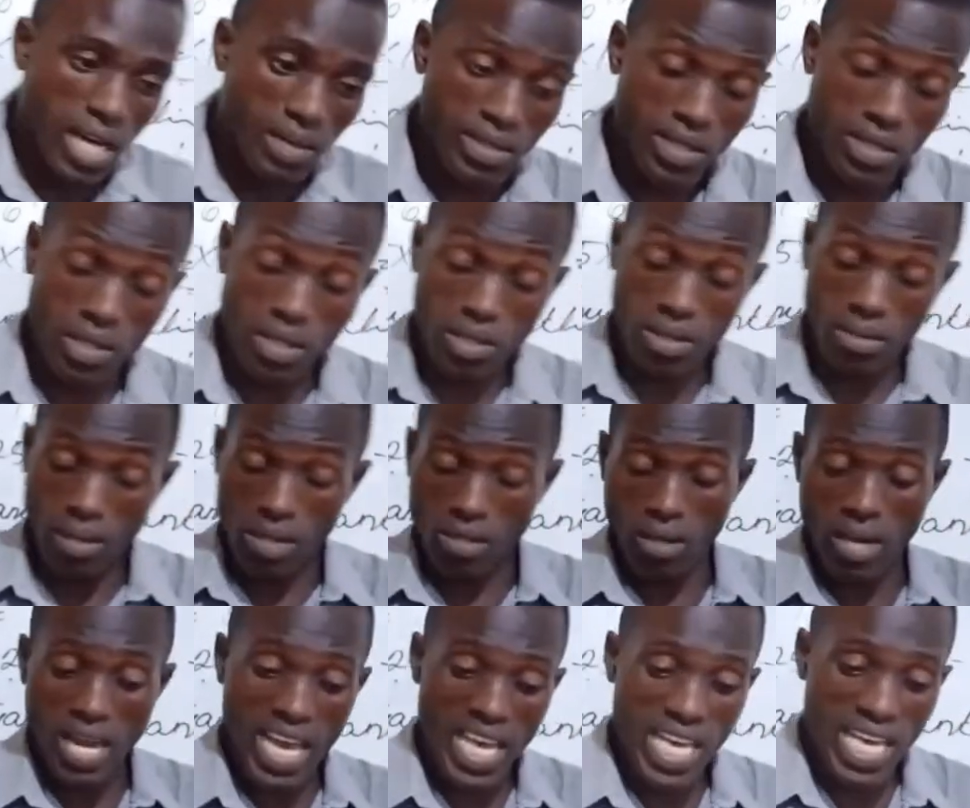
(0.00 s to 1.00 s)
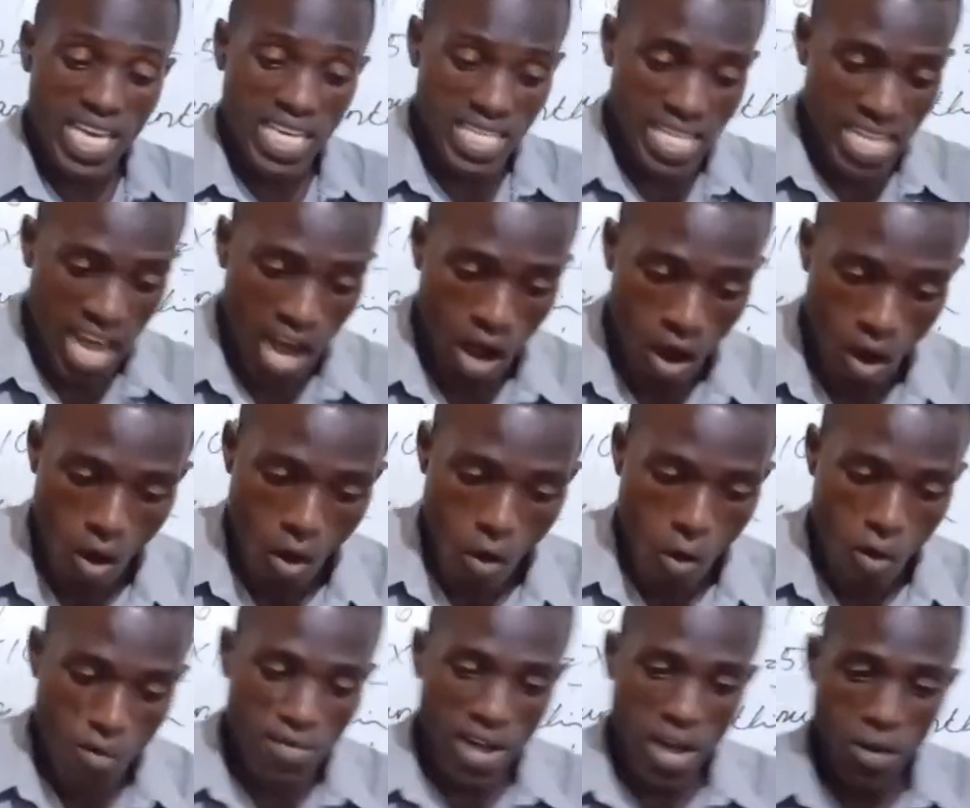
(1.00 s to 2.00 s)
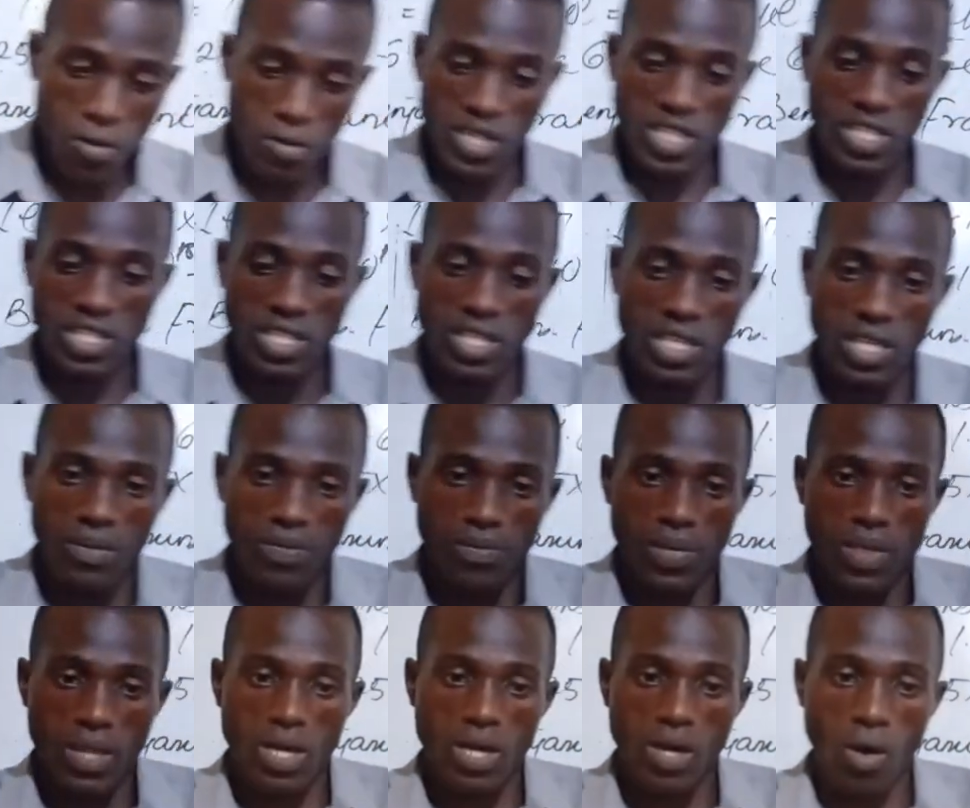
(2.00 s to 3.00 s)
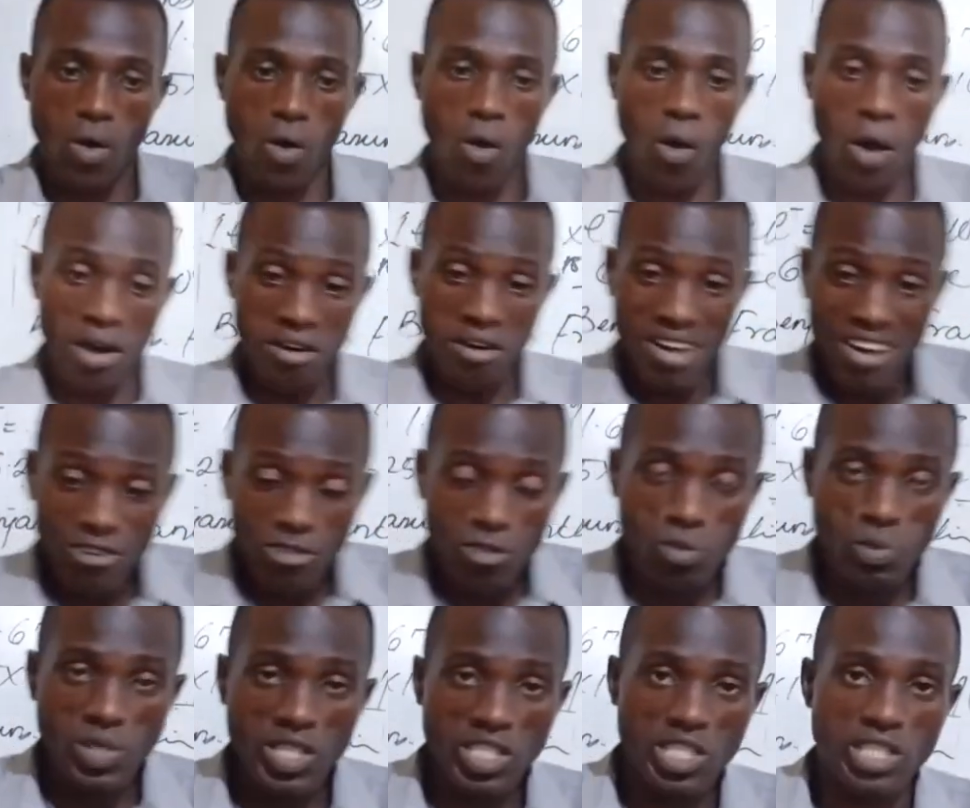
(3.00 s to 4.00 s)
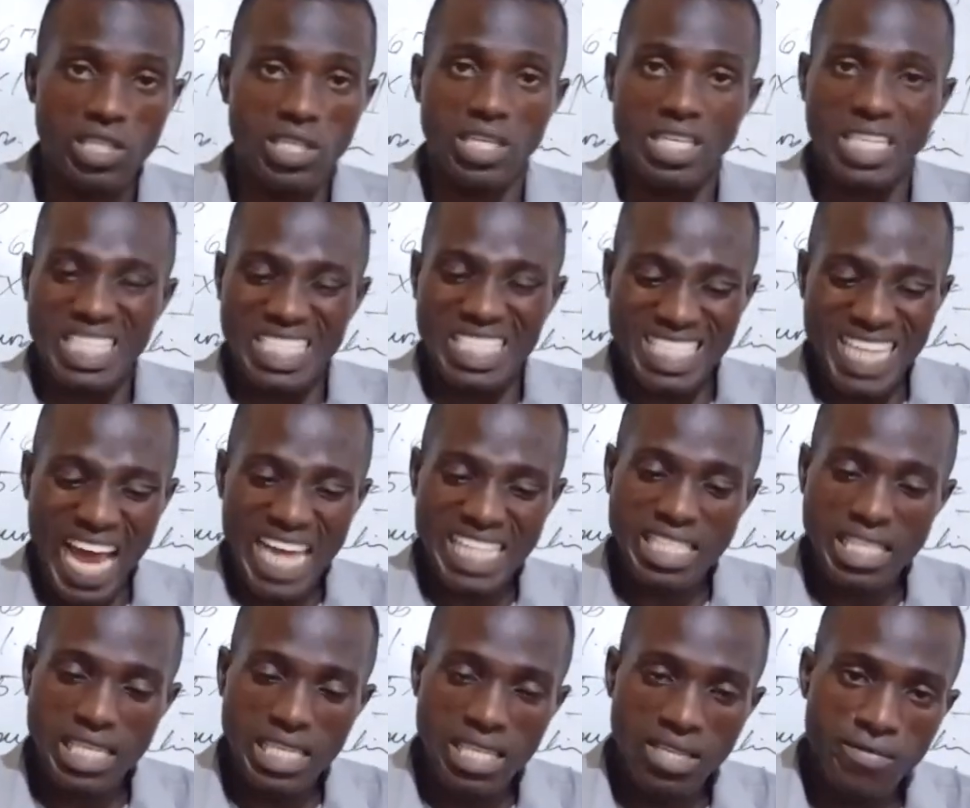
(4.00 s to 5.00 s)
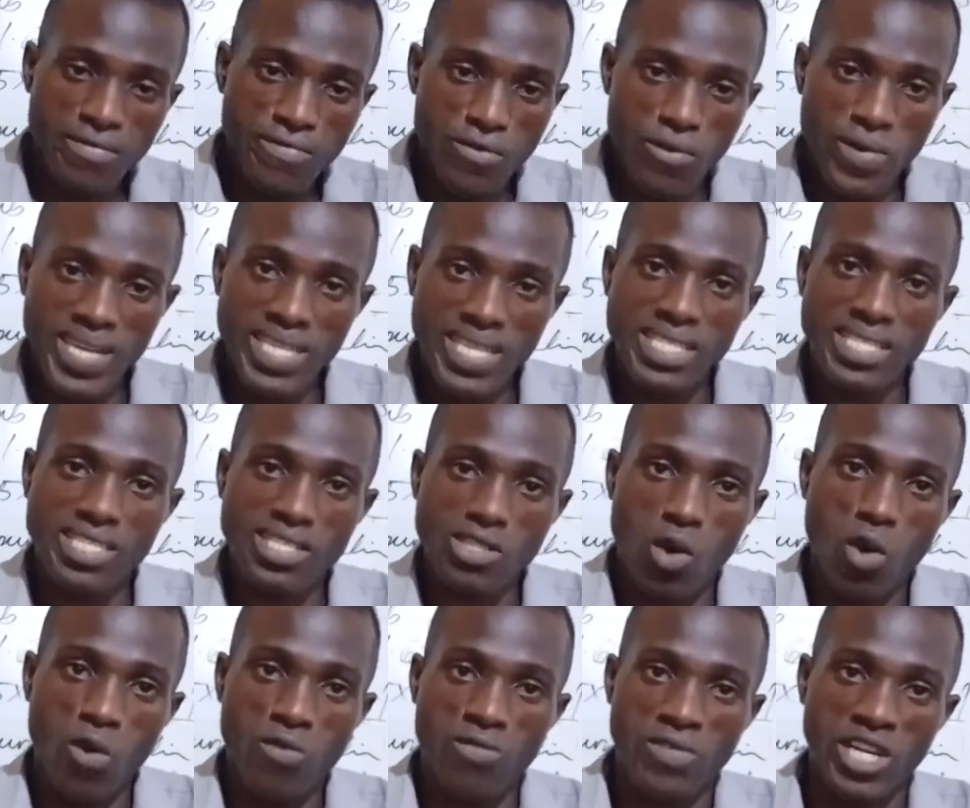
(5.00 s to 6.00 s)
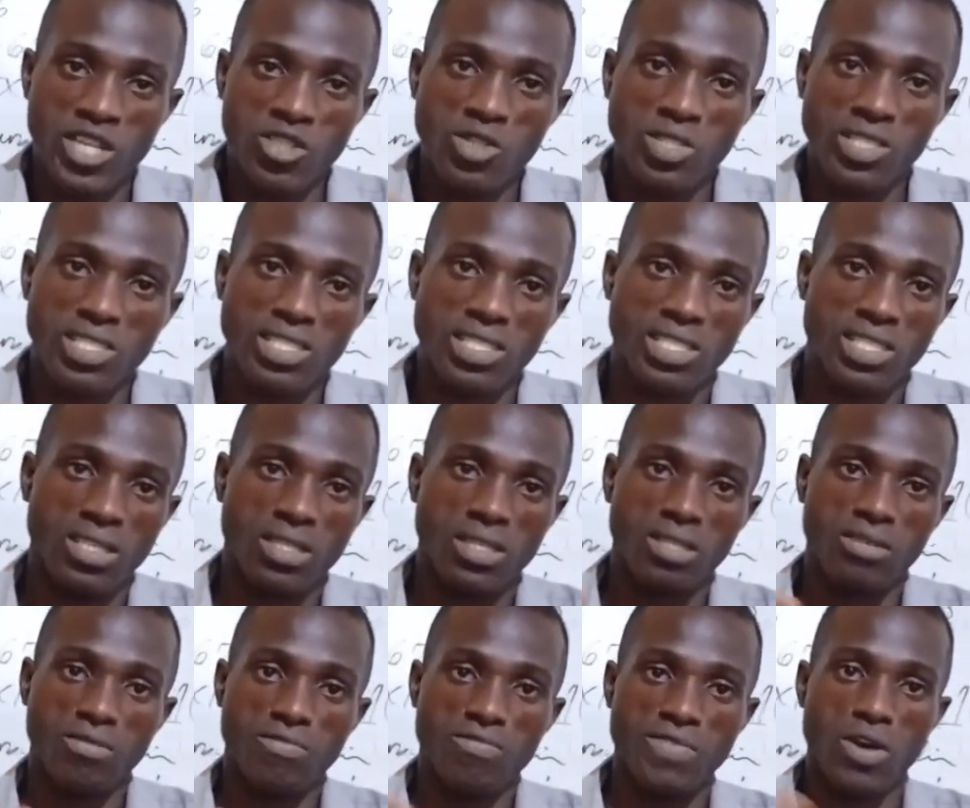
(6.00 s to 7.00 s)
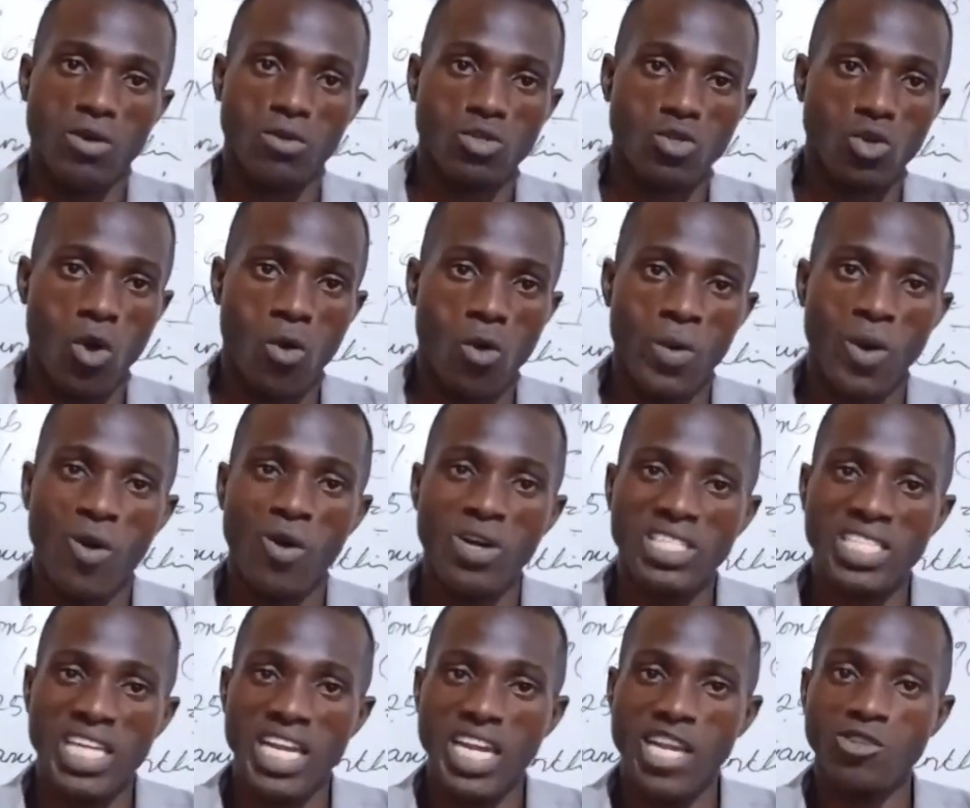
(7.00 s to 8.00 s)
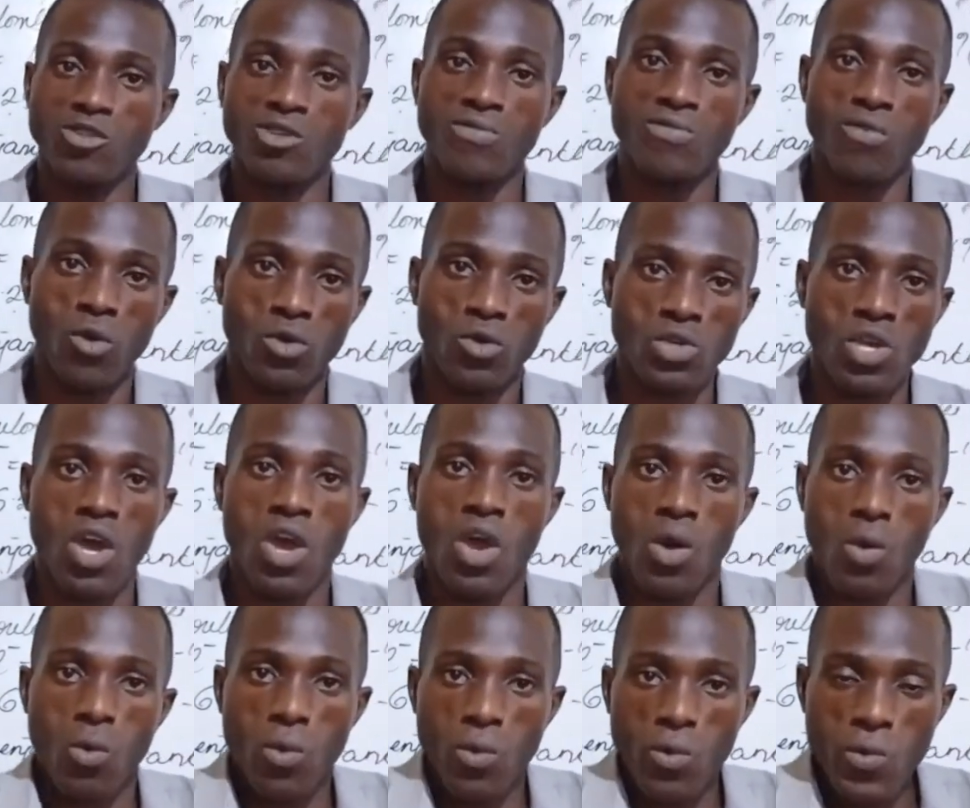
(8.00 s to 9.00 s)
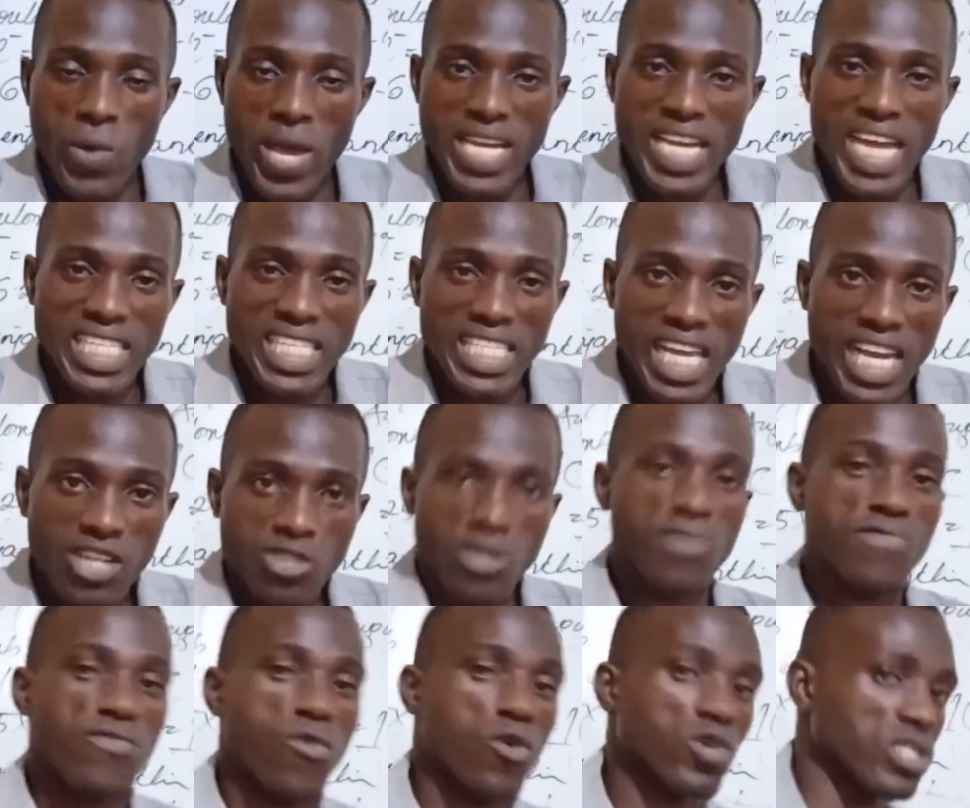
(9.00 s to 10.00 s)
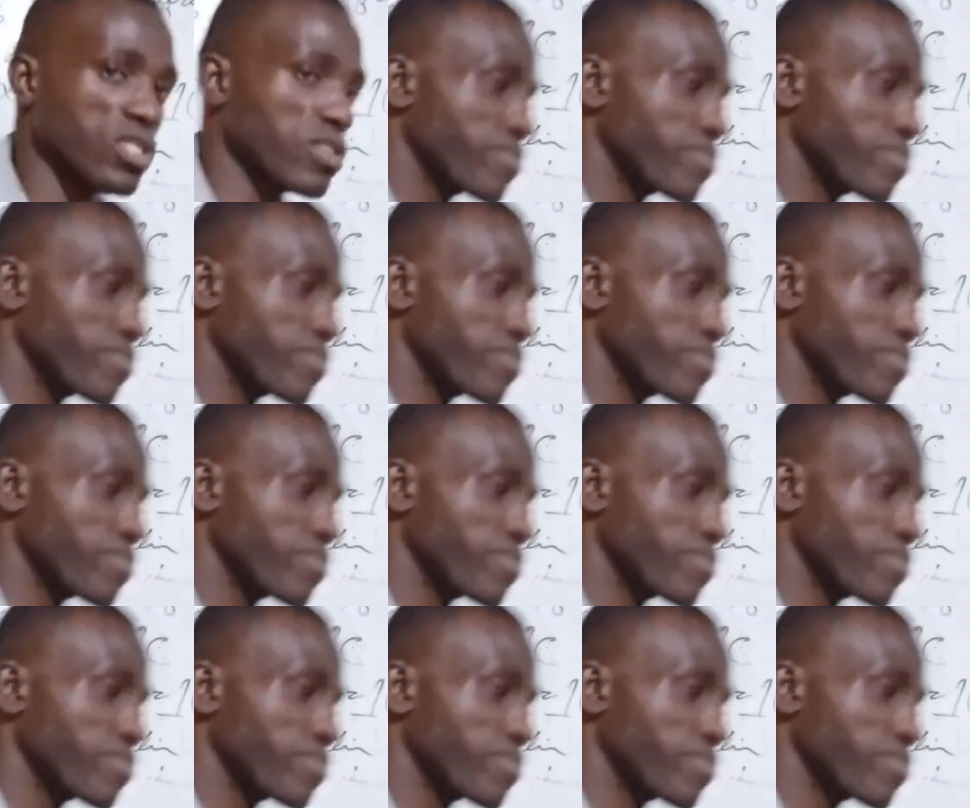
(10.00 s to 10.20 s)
and there is a particular area over which or around which that influence of electricity is felt, or we call it the electric force, where that electric force